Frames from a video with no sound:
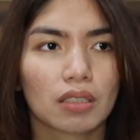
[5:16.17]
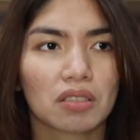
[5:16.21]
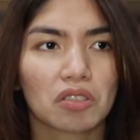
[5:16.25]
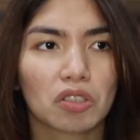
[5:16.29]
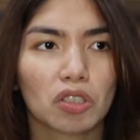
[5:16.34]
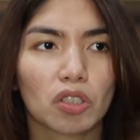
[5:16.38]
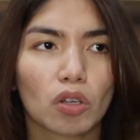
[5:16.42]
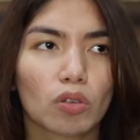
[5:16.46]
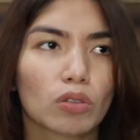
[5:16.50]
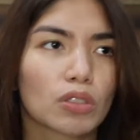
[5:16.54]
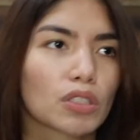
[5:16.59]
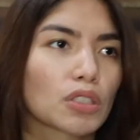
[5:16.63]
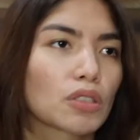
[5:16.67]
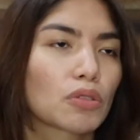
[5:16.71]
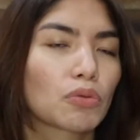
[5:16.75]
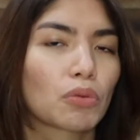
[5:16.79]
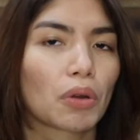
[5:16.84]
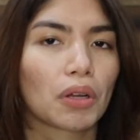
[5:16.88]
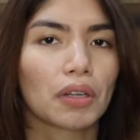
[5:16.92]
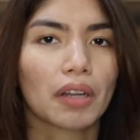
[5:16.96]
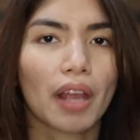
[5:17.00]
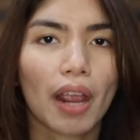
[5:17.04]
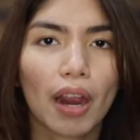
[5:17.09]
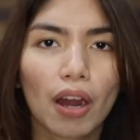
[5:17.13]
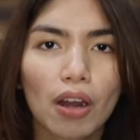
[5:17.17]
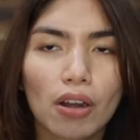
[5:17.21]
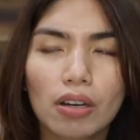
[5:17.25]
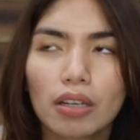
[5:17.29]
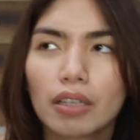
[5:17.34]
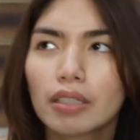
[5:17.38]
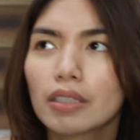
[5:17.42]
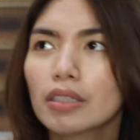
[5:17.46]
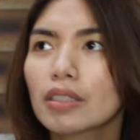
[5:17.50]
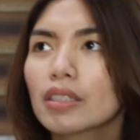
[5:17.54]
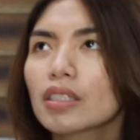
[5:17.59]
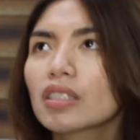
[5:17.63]
you know, just to run
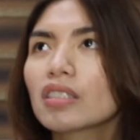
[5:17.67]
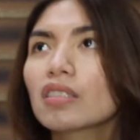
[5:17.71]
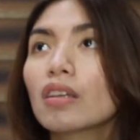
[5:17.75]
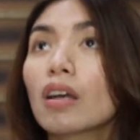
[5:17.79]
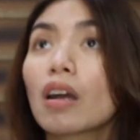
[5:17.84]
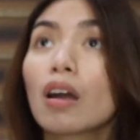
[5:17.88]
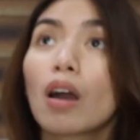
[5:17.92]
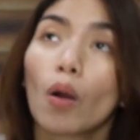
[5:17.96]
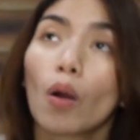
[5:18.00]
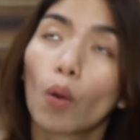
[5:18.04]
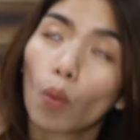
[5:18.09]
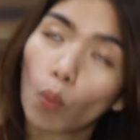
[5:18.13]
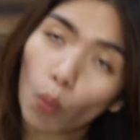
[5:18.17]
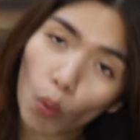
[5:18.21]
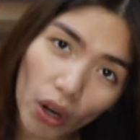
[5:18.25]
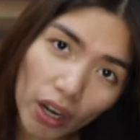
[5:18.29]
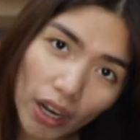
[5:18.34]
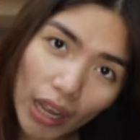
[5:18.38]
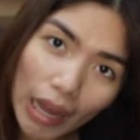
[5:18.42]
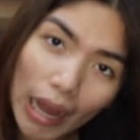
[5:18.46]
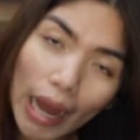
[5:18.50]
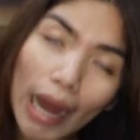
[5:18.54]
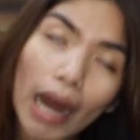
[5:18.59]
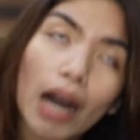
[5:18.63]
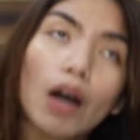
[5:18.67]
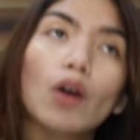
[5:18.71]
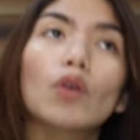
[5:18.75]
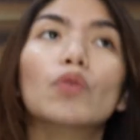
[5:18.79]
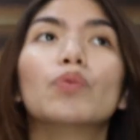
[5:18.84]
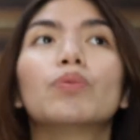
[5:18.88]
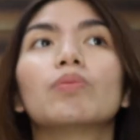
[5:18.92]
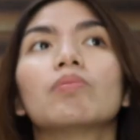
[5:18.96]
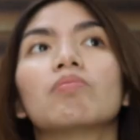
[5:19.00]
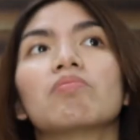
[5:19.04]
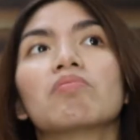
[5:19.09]
errands, work out,